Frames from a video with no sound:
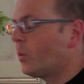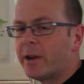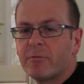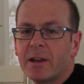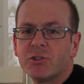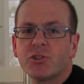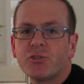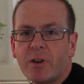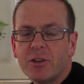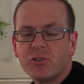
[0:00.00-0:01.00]
quick
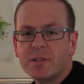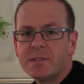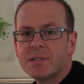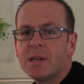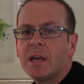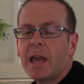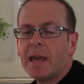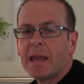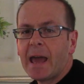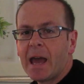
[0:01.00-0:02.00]
registrations
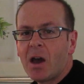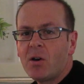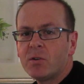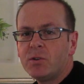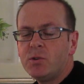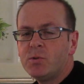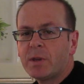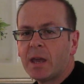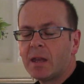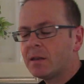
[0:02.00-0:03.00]
and how you
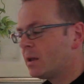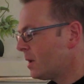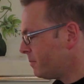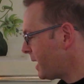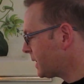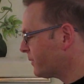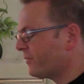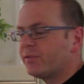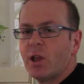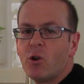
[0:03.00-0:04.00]
can make them
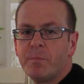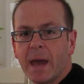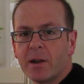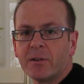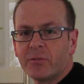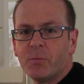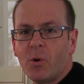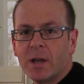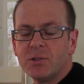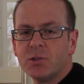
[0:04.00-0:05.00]
flow better from
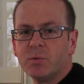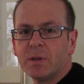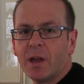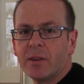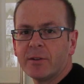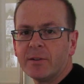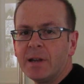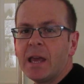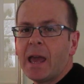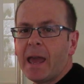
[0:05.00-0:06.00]
one to another
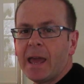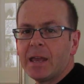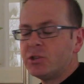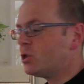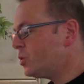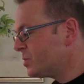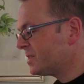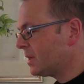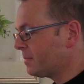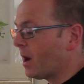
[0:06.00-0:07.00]
and use
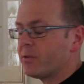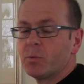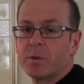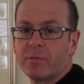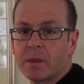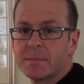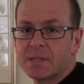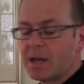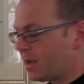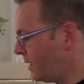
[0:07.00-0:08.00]
them either with rhythm
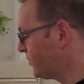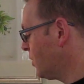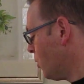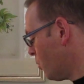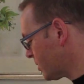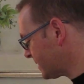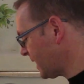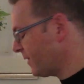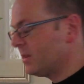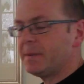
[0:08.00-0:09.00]
styles or
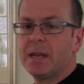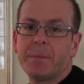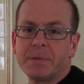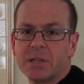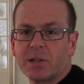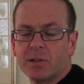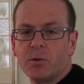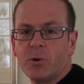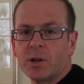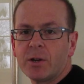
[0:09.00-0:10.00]
save them in a particular
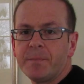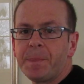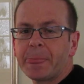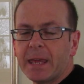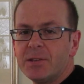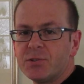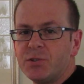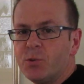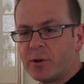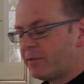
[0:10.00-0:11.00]
order into
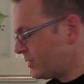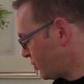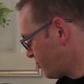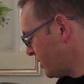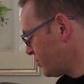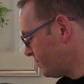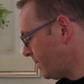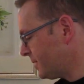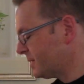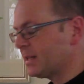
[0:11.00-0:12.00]
your registration
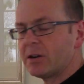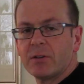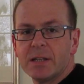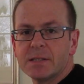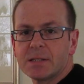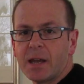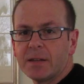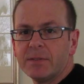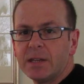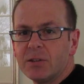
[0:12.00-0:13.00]
buttons that are inside
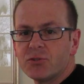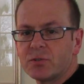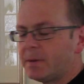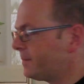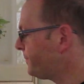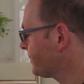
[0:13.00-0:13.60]
of the instrument.